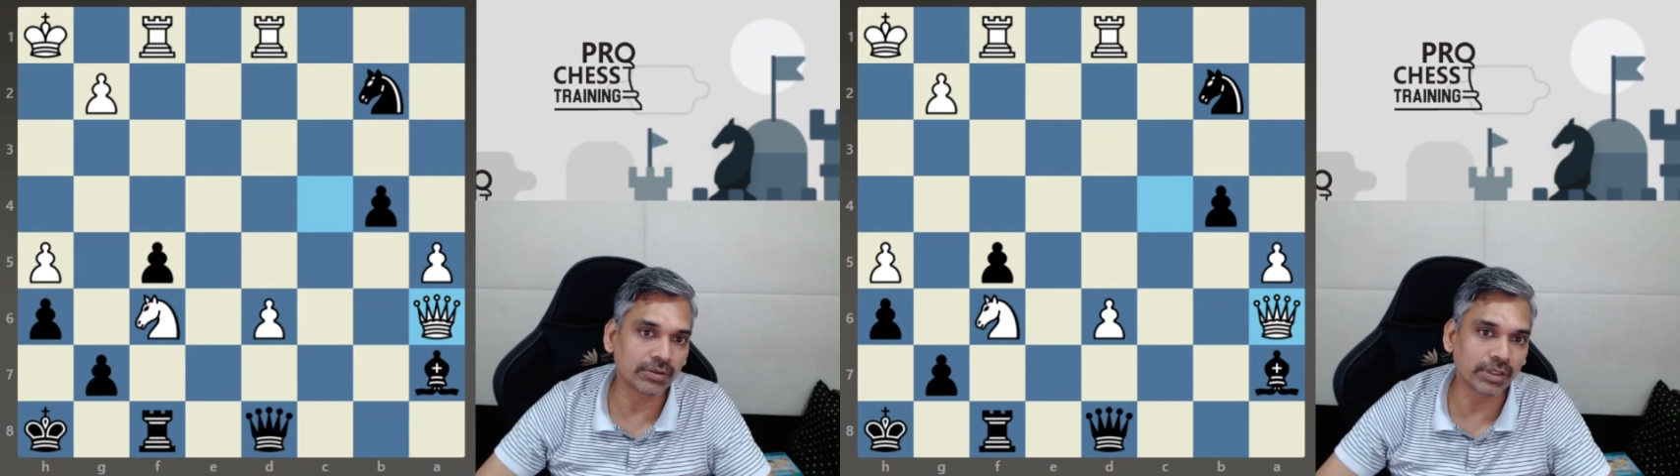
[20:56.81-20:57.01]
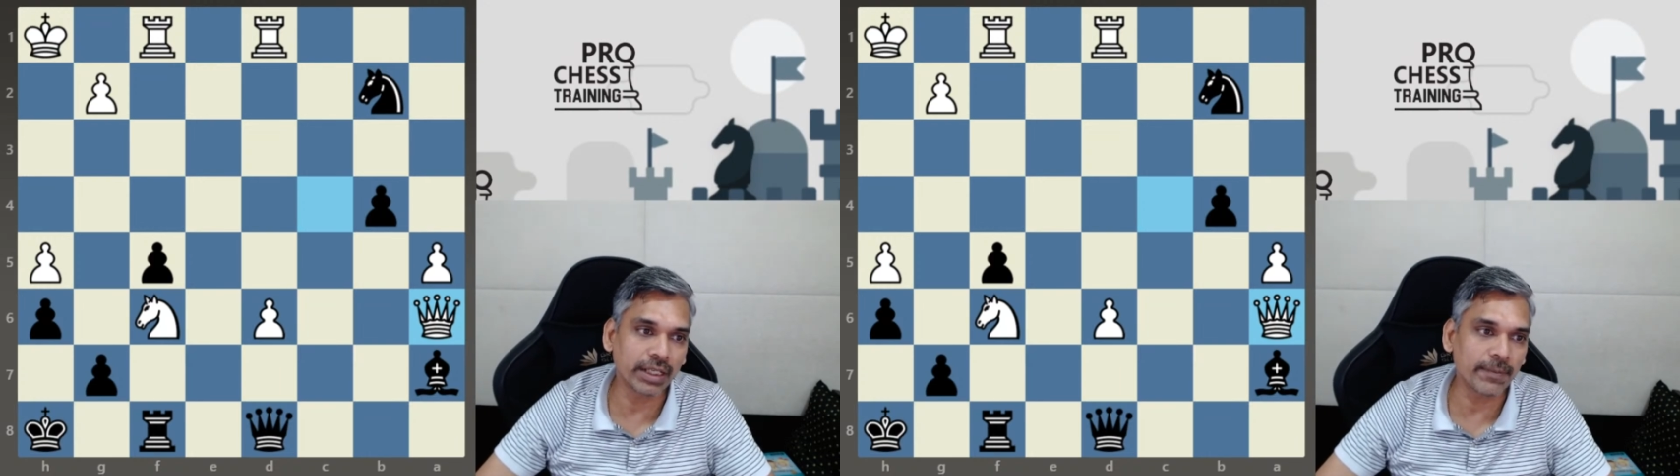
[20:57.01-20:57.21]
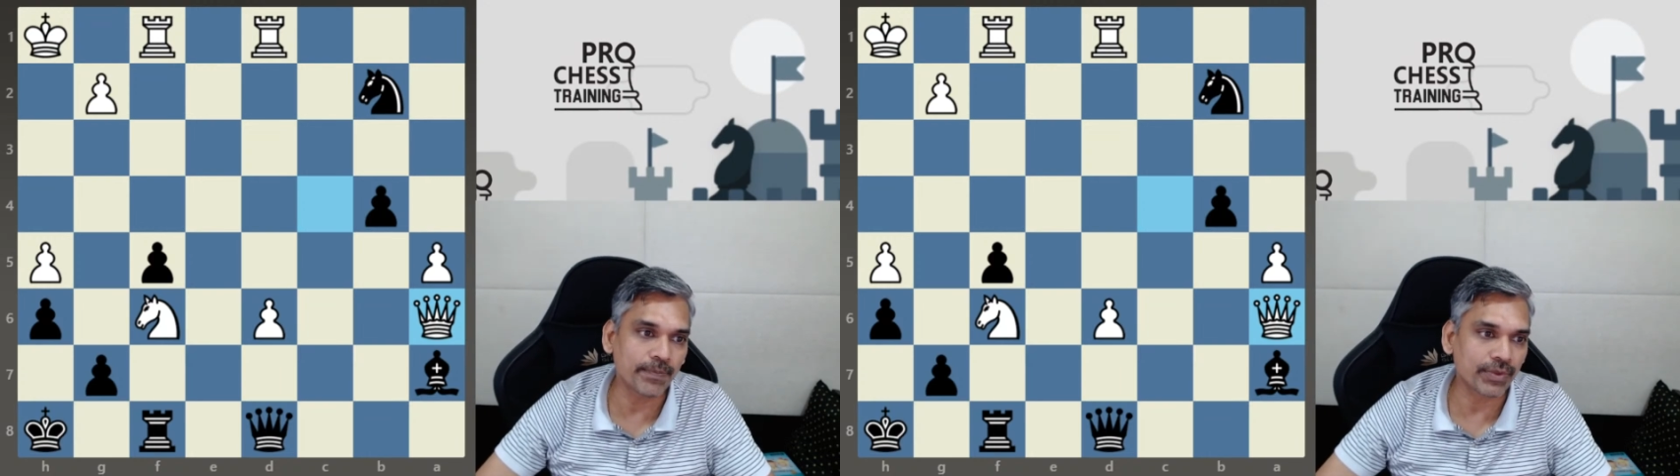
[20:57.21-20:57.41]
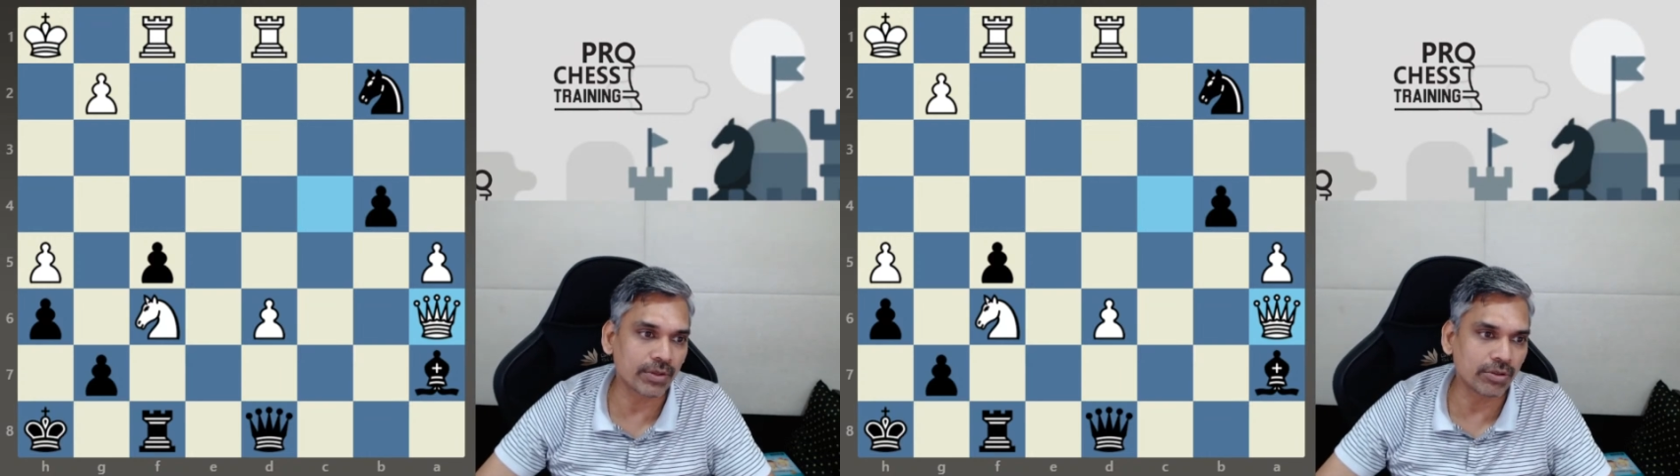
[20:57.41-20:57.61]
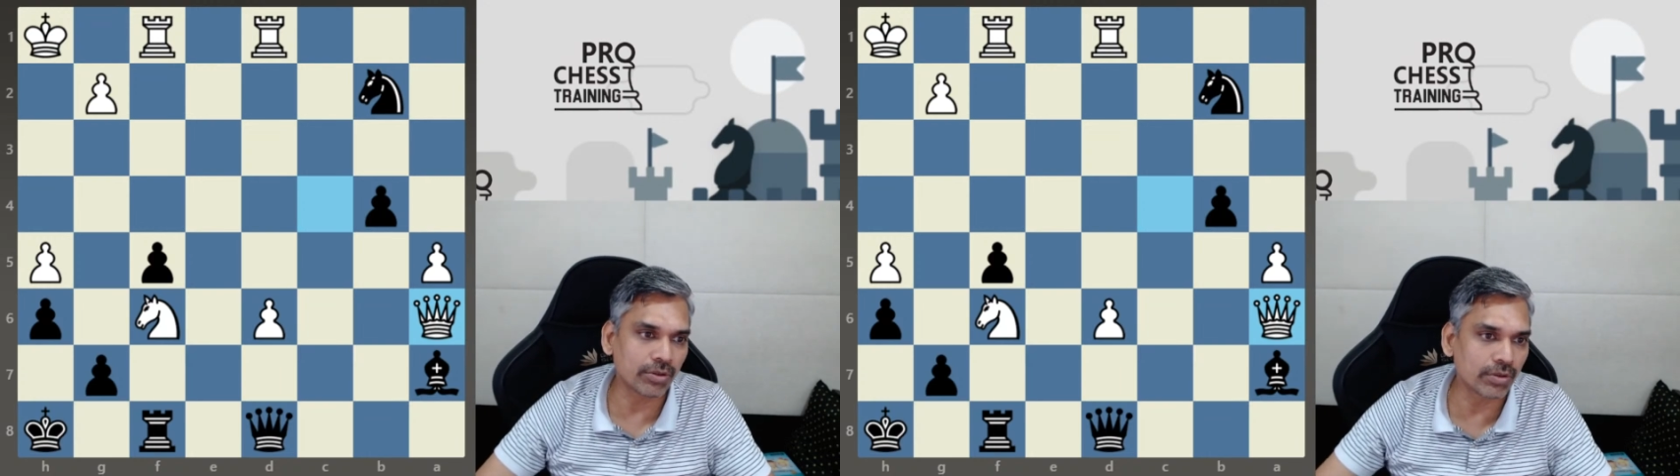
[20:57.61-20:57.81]
Okay,
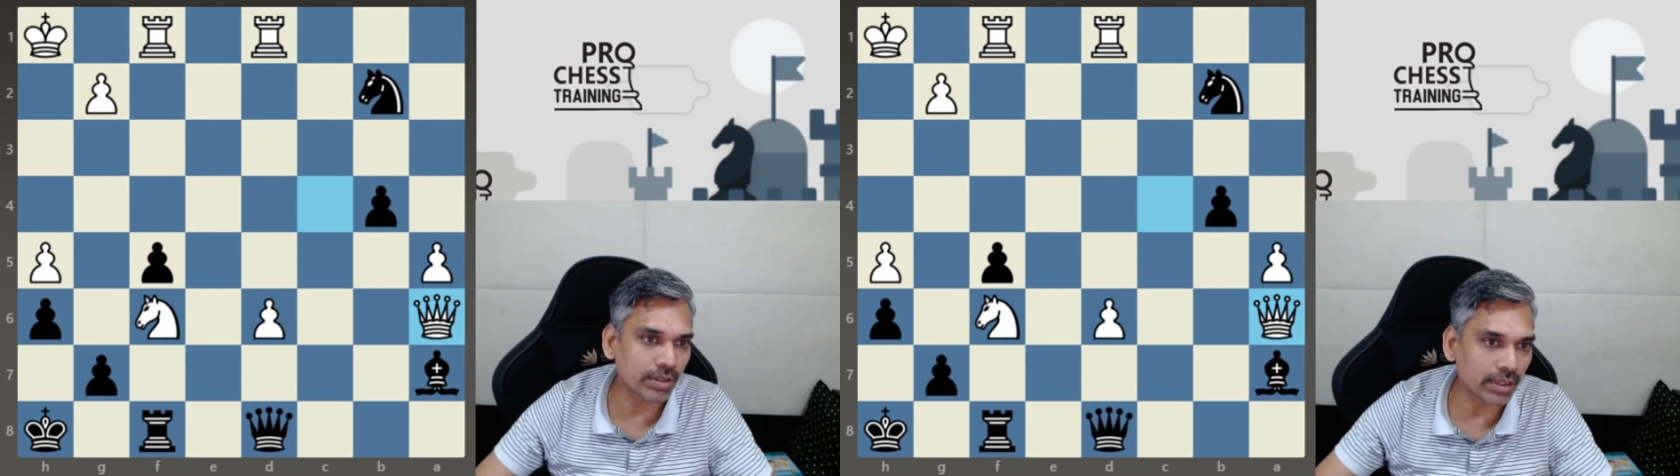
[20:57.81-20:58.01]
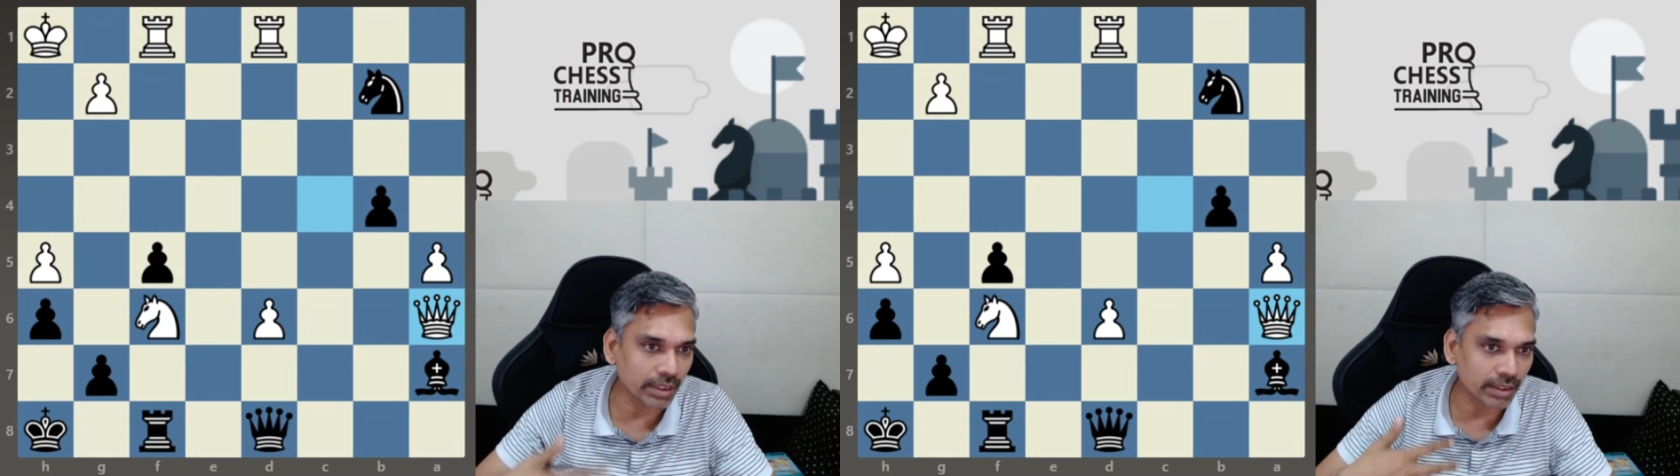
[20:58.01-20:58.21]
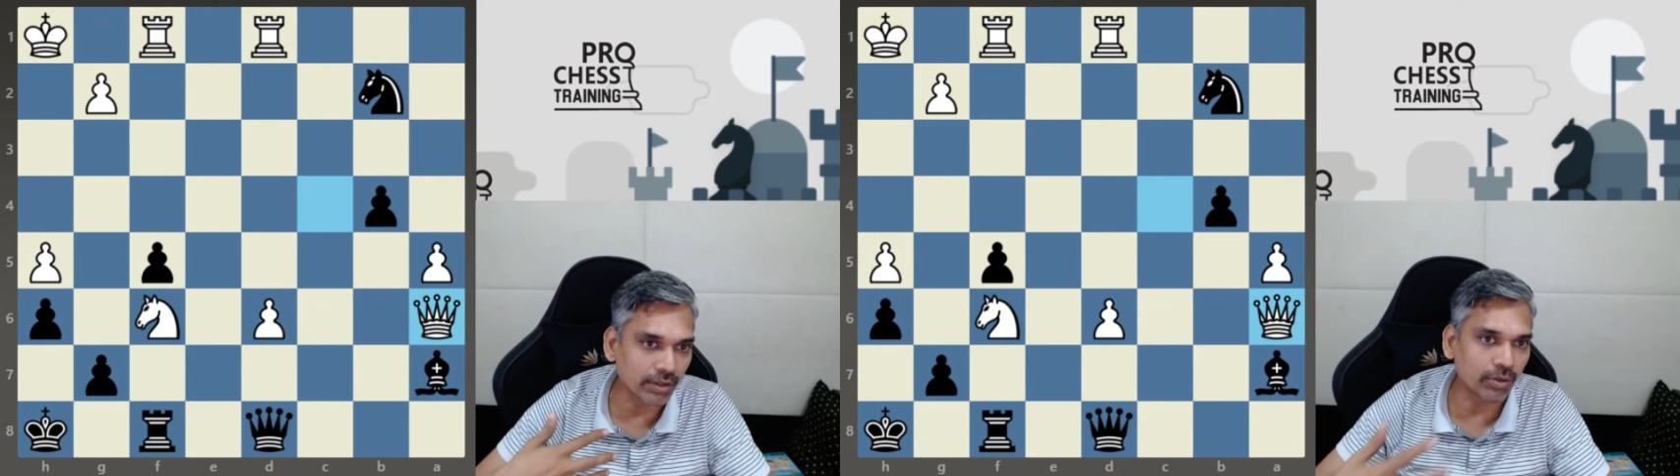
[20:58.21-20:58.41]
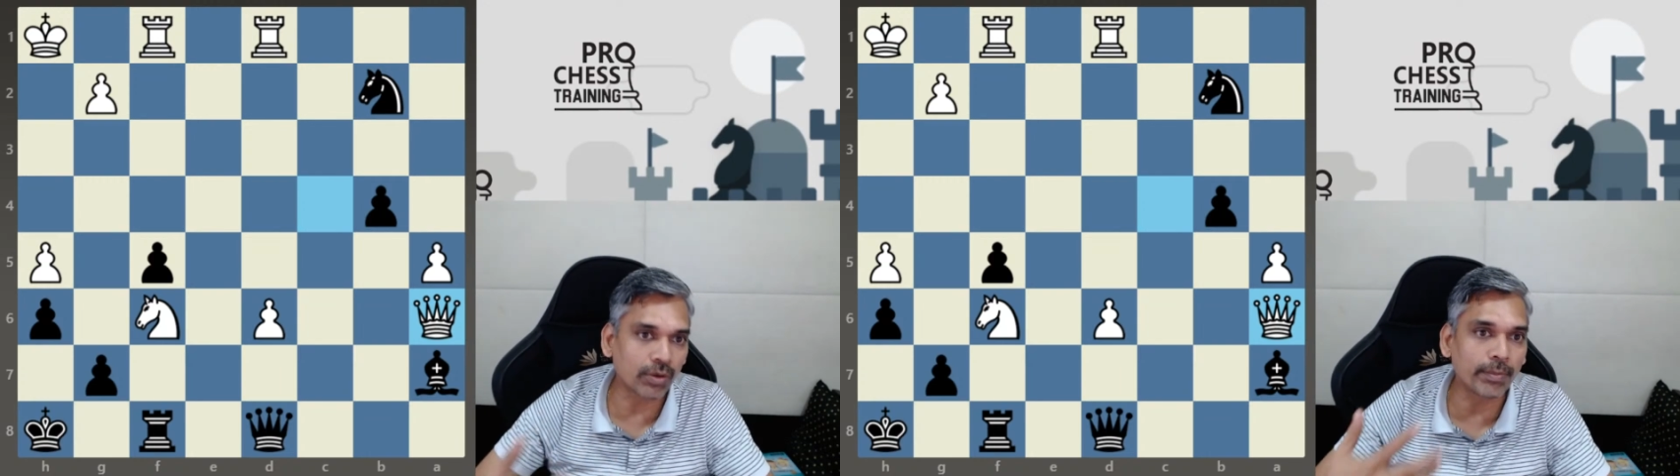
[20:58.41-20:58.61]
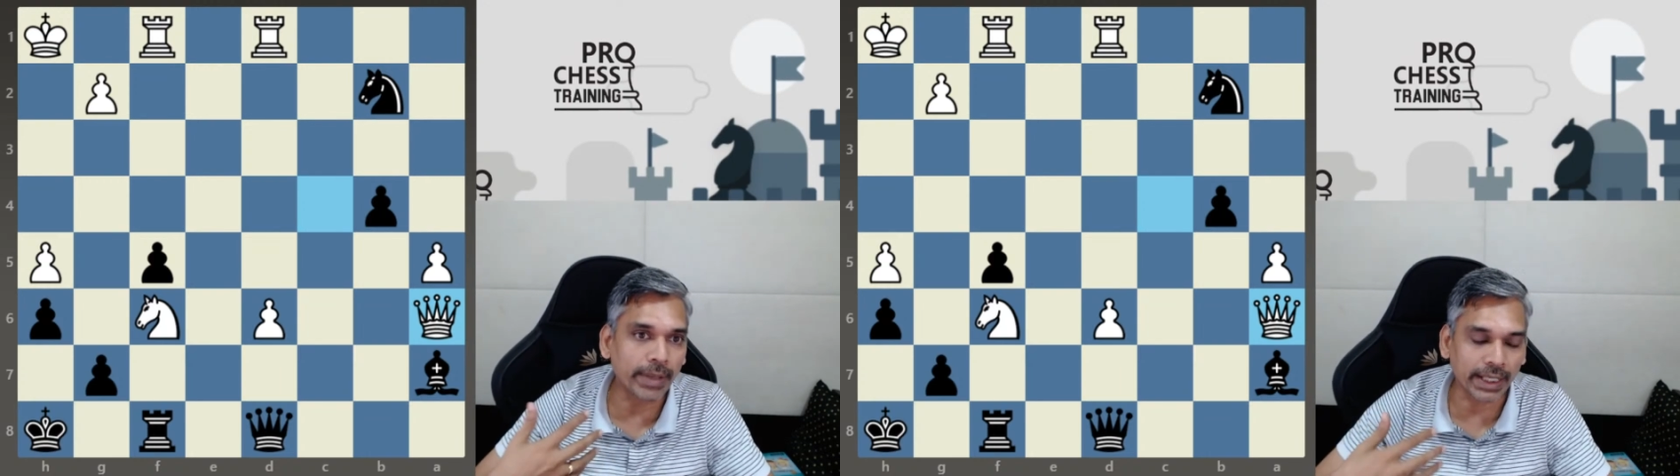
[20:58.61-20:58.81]
don't
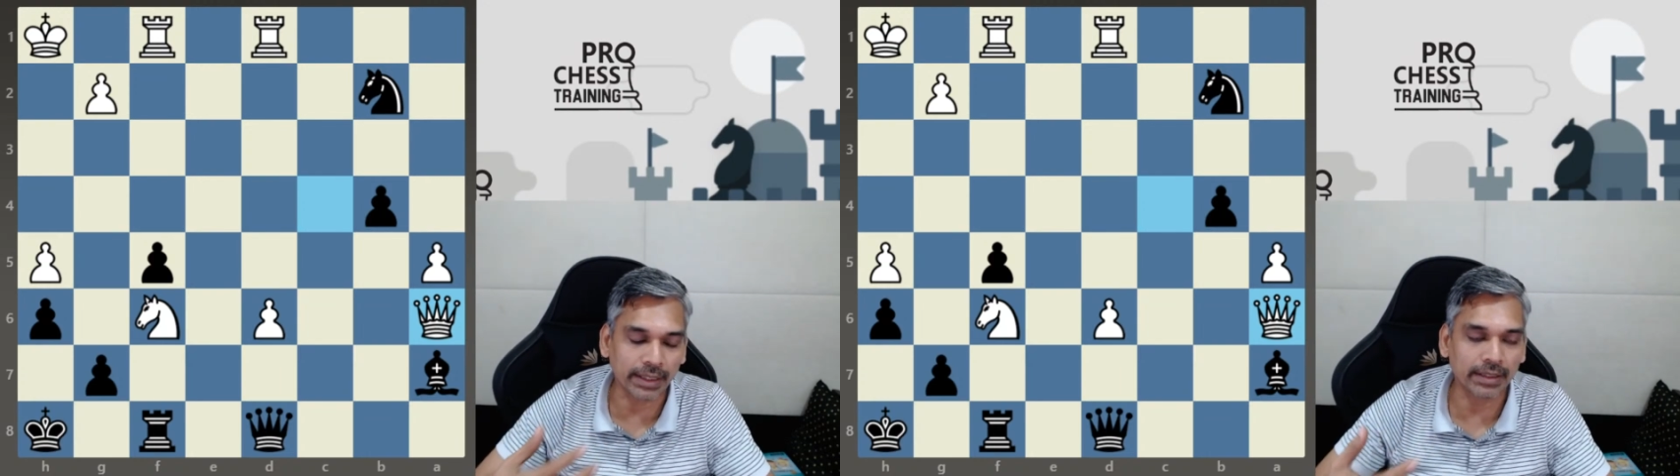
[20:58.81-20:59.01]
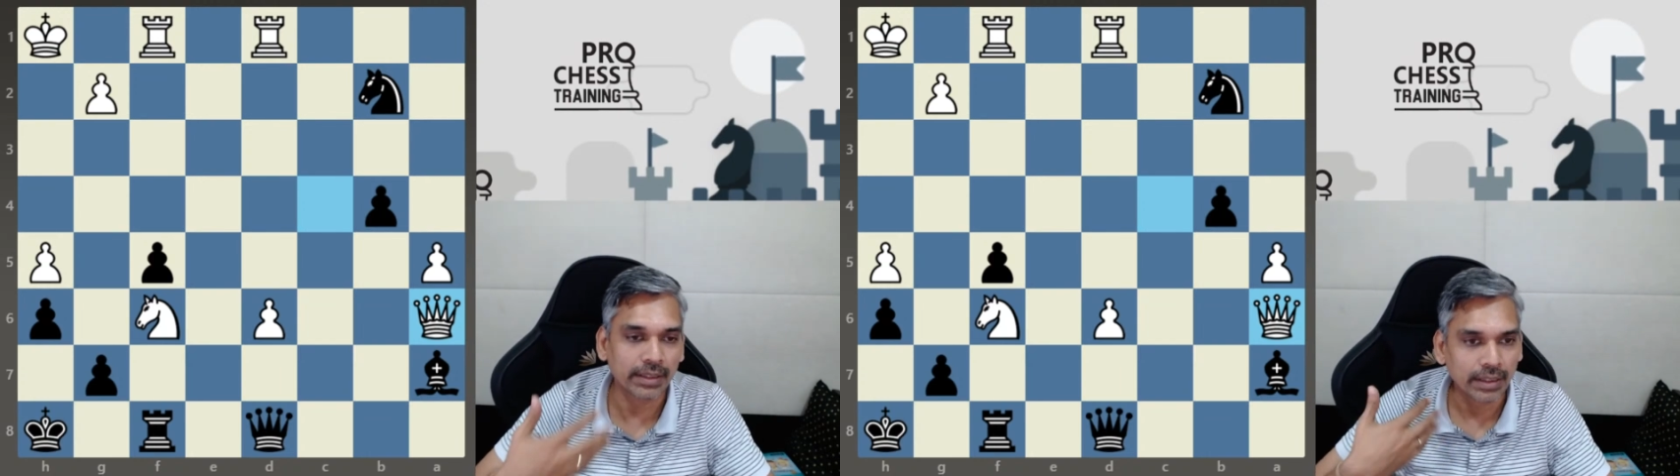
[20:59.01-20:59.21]
go back.